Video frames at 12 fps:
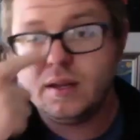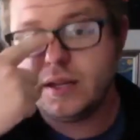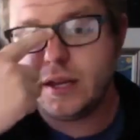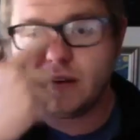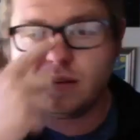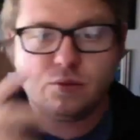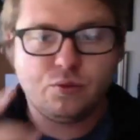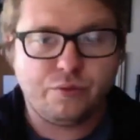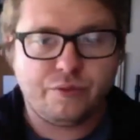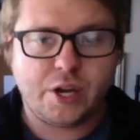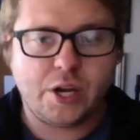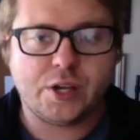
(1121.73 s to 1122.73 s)
like
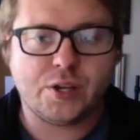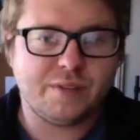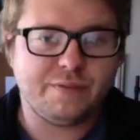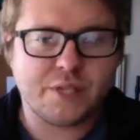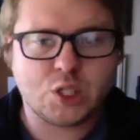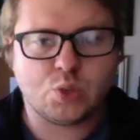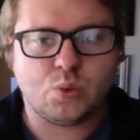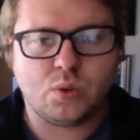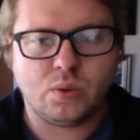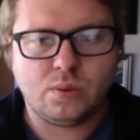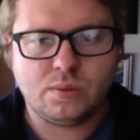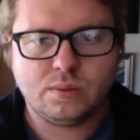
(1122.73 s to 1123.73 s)
very good
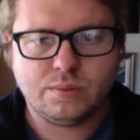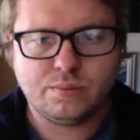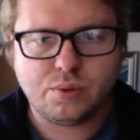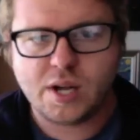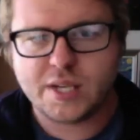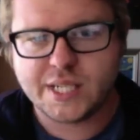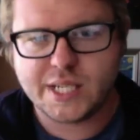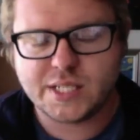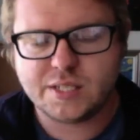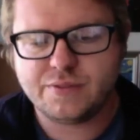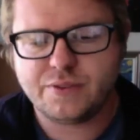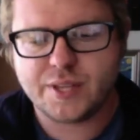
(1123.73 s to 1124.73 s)
visual
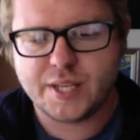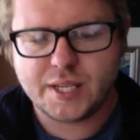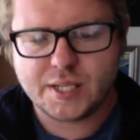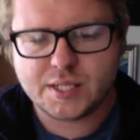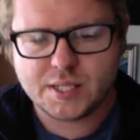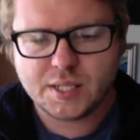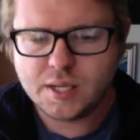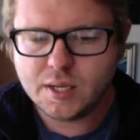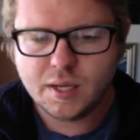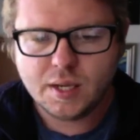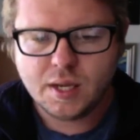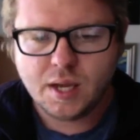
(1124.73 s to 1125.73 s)
processes for things.
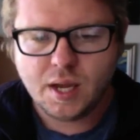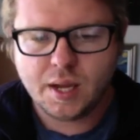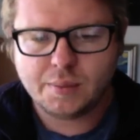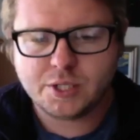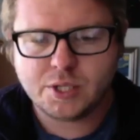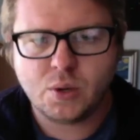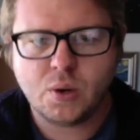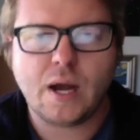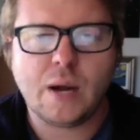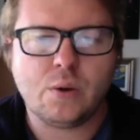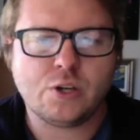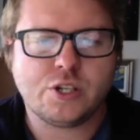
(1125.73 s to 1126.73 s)
So
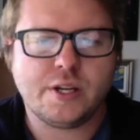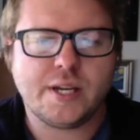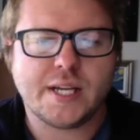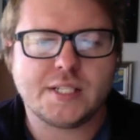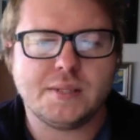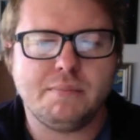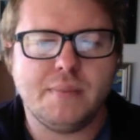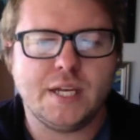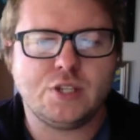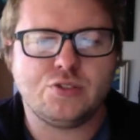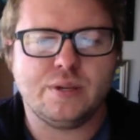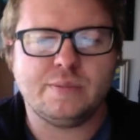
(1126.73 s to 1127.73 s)
I want to show you guys the
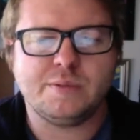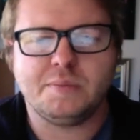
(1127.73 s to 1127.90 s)
mini streams